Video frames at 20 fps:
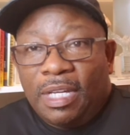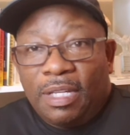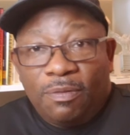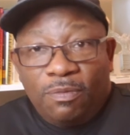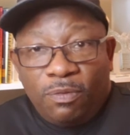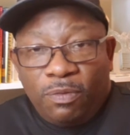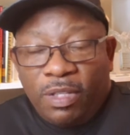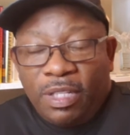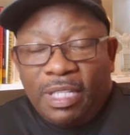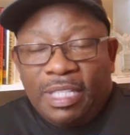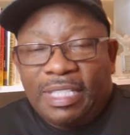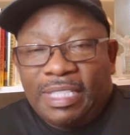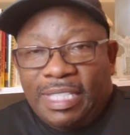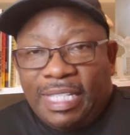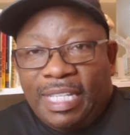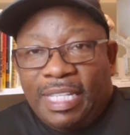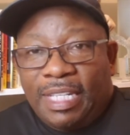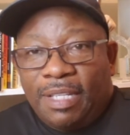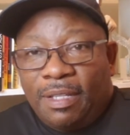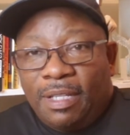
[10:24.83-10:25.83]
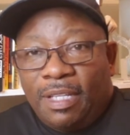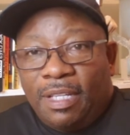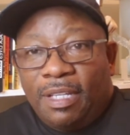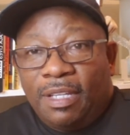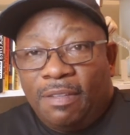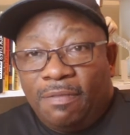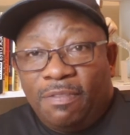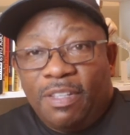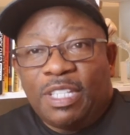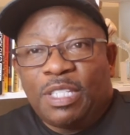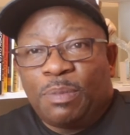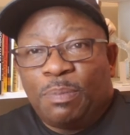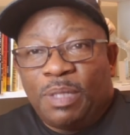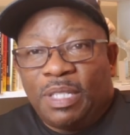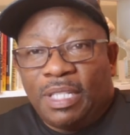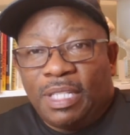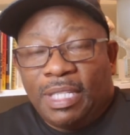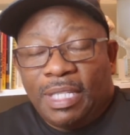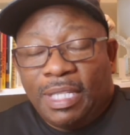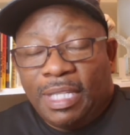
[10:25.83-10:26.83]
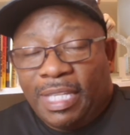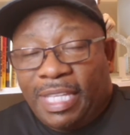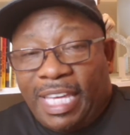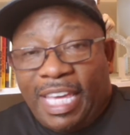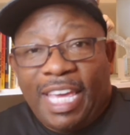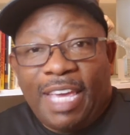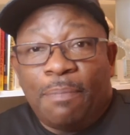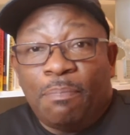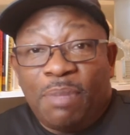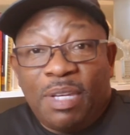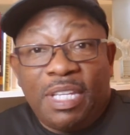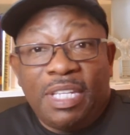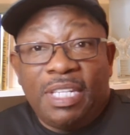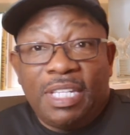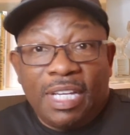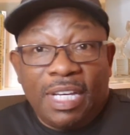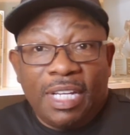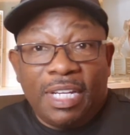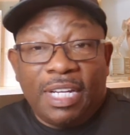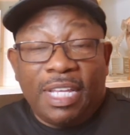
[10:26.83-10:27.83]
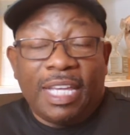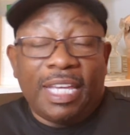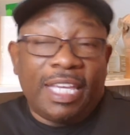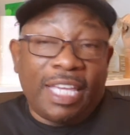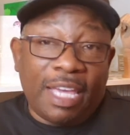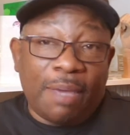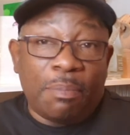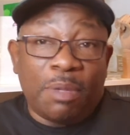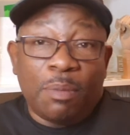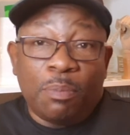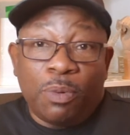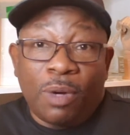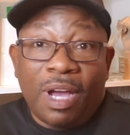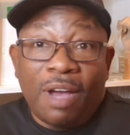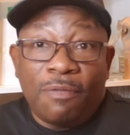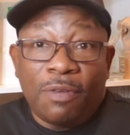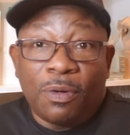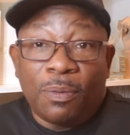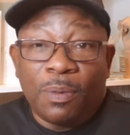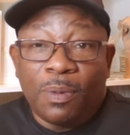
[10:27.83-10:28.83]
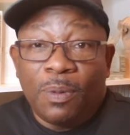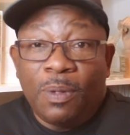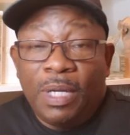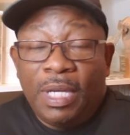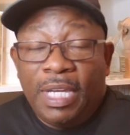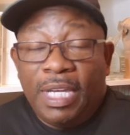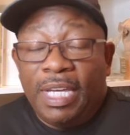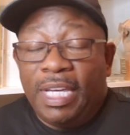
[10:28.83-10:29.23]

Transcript: real estate investment can be done and can be profitable,